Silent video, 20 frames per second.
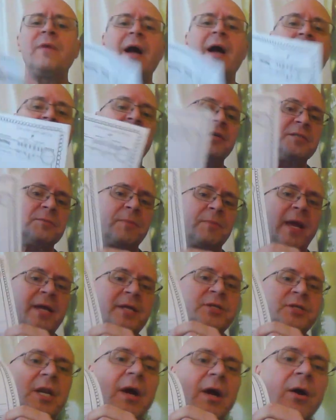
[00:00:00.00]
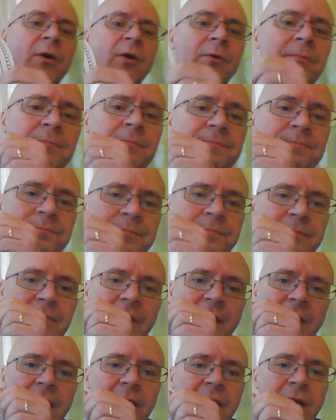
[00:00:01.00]
got this page at home,
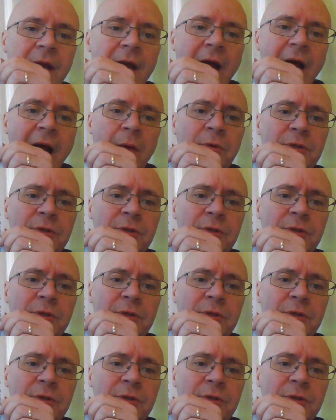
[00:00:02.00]
I